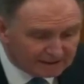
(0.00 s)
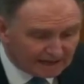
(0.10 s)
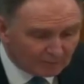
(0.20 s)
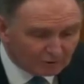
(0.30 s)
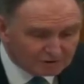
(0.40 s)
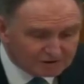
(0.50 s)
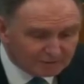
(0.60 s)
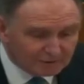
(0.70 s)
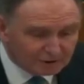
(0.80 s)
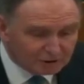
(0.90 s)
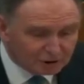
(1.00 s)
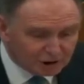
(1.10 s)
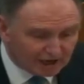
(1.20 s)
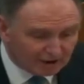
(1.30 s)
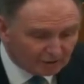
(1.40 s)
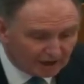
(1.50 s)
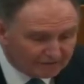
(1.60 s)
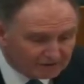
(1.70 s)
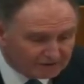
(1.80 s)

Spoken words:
Campbell summoned Chow and